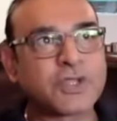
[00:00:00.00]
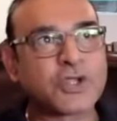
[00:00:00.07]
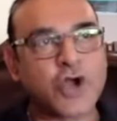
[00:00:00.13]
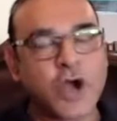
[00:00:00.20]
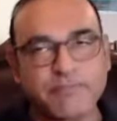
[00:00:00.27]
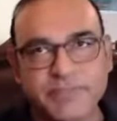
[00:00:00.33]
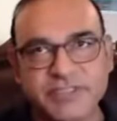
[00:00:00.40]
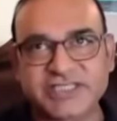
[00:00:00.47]

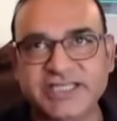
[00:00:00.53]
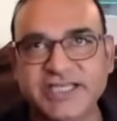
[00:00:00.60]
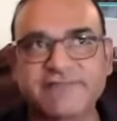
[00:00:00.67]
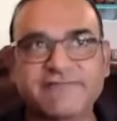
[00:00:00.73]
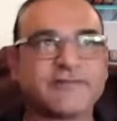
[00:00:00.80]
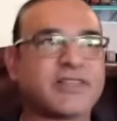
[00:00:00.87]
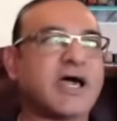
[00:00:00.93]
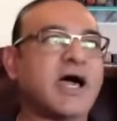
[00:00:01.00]
compensate
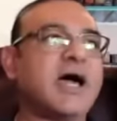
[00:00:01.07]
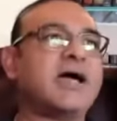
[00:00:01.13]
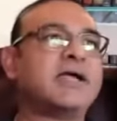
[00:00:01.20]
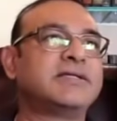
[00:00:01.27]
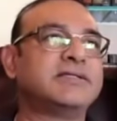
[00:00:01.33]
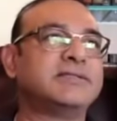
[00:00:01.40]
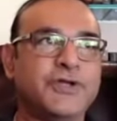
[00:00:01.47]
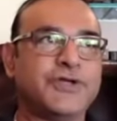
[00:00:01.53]
for that.